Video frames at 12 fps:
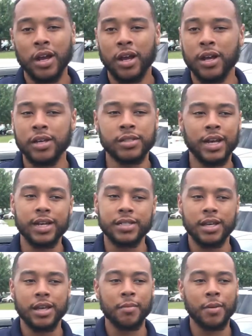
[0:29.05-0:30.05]
Because like I
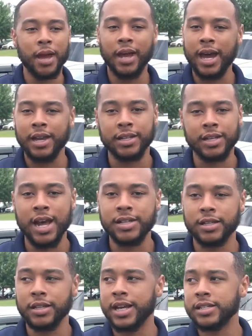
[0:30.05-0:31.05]
said, man, I got a nice
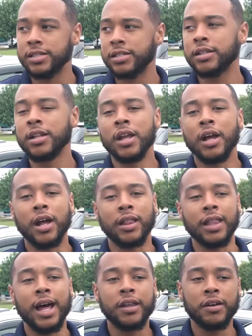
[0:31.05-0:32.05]
selection. A
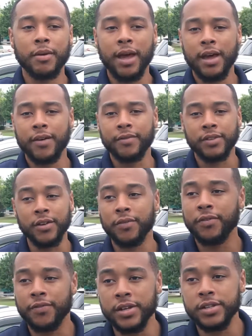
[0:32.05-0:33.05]
lot of them have
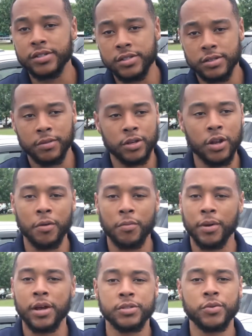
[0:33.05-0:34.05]
different features, you know,
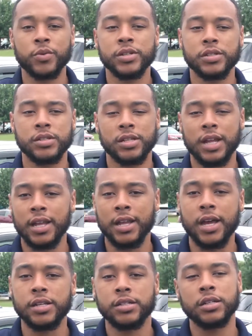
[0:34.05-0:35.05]
bells and whistles of that
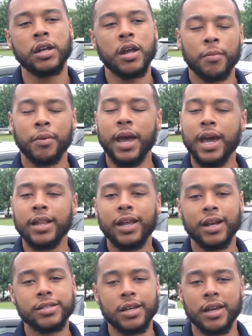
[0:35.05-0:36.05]
nature. But hey,
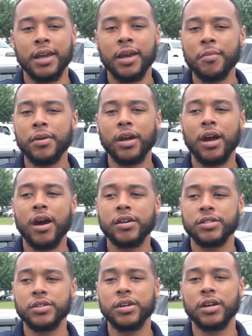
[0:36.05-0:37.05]
like I said, give me a
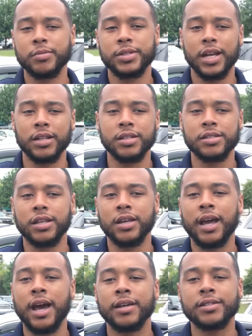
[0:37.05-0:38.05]
call so you can come check this
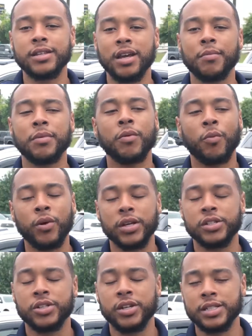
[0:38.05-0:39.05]
thing out and tell me
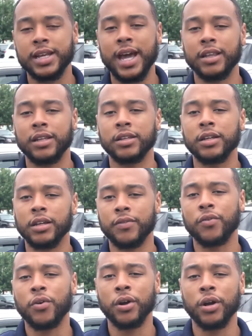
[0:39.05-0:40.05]
what you're exactly looking
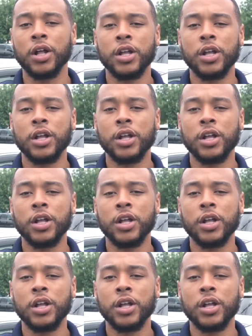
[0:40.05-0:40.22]
for.